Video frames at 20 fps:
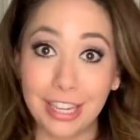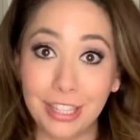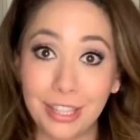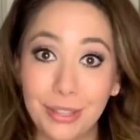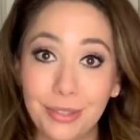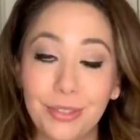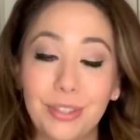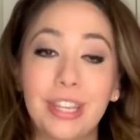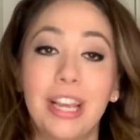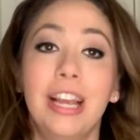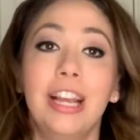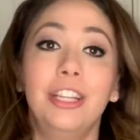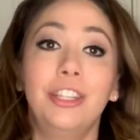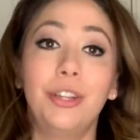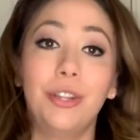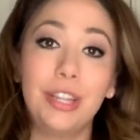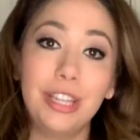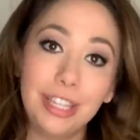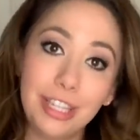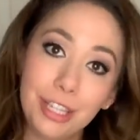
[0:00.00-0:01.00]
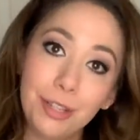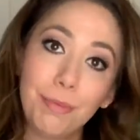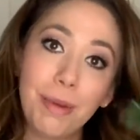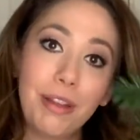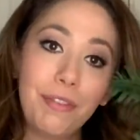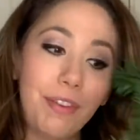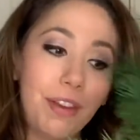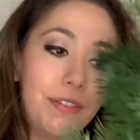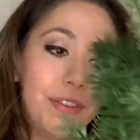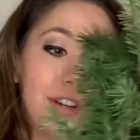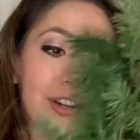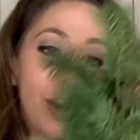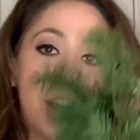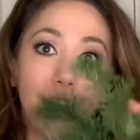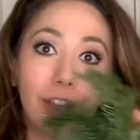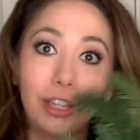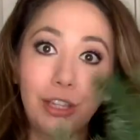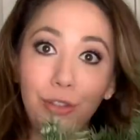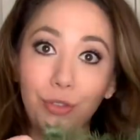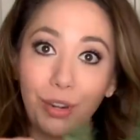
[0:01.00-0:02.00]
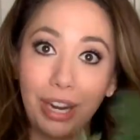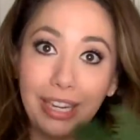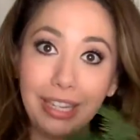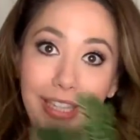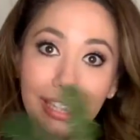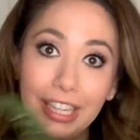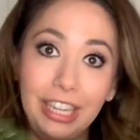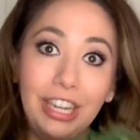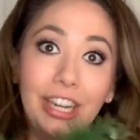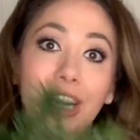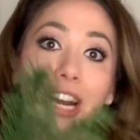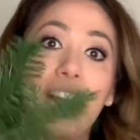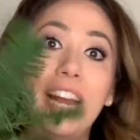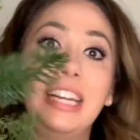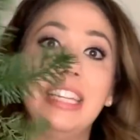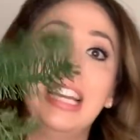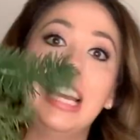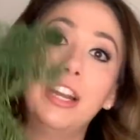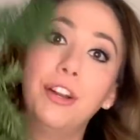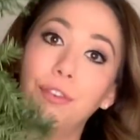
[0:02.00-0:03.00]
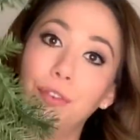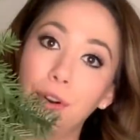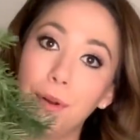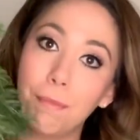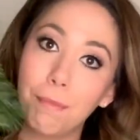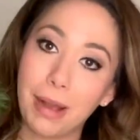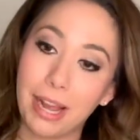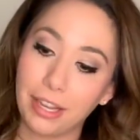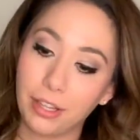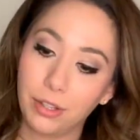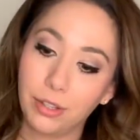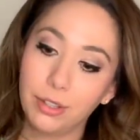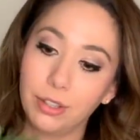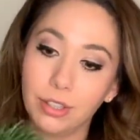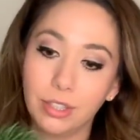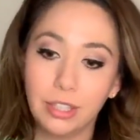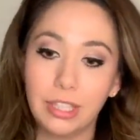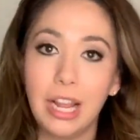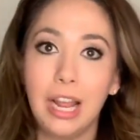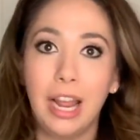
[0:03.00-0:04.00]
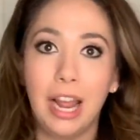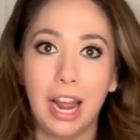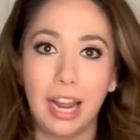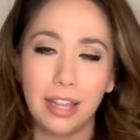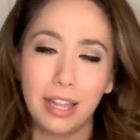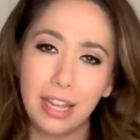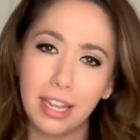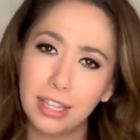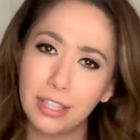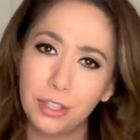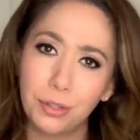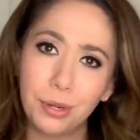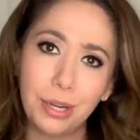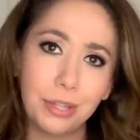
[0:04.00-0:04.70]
I use. So this is my favorite garland right here. I get it from Michael's. I think it's